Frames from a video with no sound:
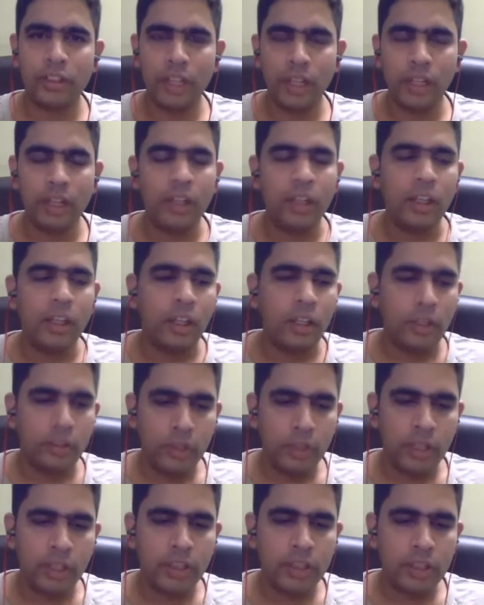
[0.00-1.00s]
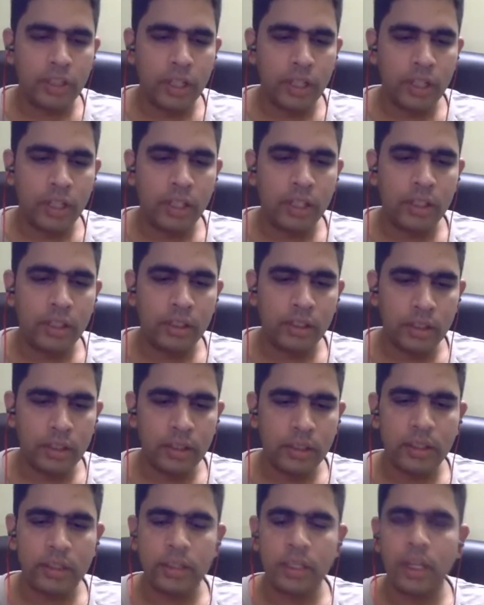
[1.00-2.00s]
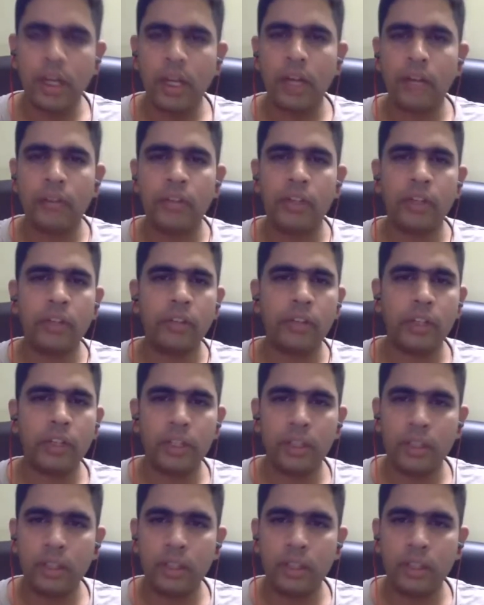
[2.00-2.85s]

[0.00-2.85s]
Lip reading: Yeah, if you can start digging just a half an hour a day,